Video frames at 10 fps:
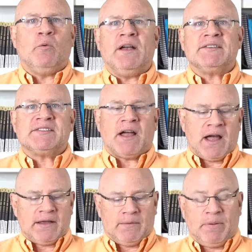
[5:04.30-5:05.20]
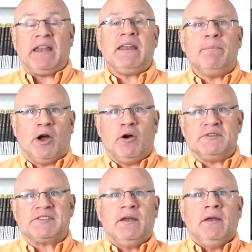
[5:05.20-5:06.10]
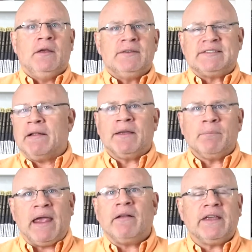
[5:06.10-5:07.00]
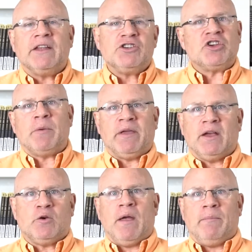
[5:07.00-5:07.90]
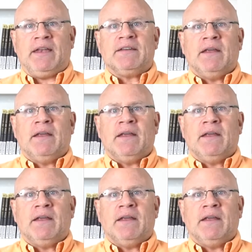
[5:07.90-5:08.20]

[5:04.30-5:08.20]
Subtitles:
Pitney Bowes, selling mailing and shipping equipment.